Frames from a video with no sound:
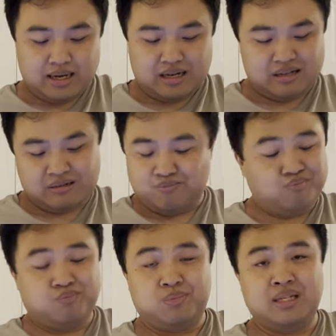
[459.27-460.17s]
Uh,
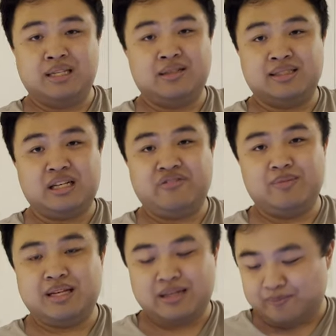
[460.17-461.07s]
but you know, aside from
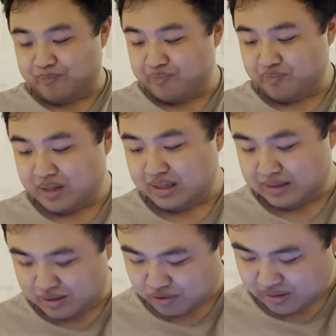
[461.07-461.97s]
that,
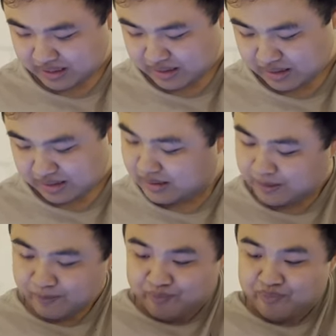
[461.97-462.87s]
there's really uh,
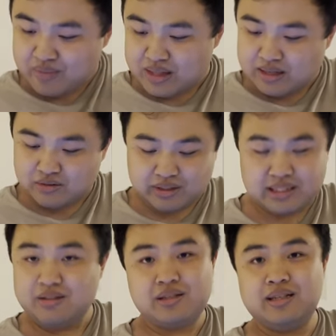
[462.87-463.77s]
there's really
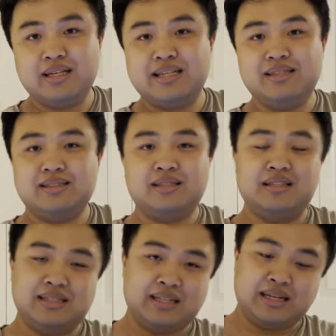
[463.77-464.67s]
no other like downside to
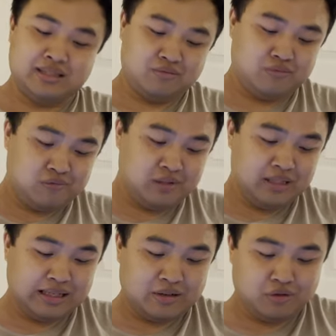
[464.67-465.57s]
this. Like, it's a
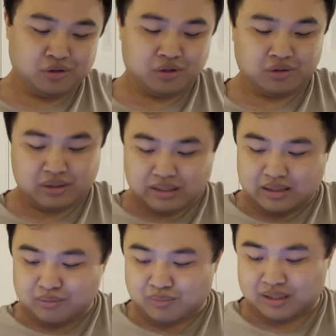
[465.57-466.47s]
really cool
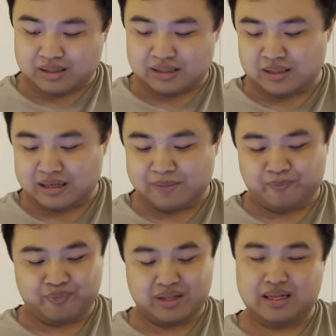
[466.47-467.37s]
monitor,
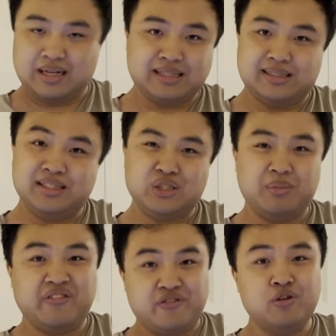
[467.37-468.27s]
and I can see so
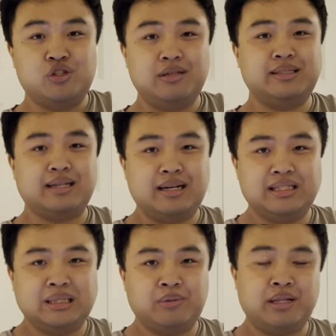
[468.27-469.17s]
many futuristic
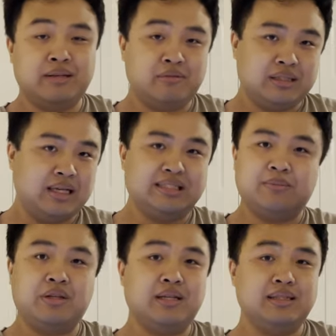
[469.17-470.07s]
concept of the
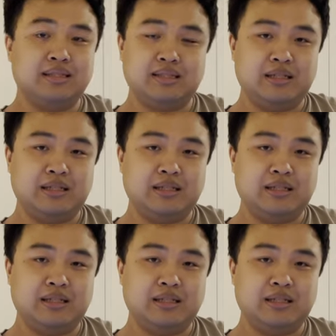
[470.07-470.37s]
concept of this.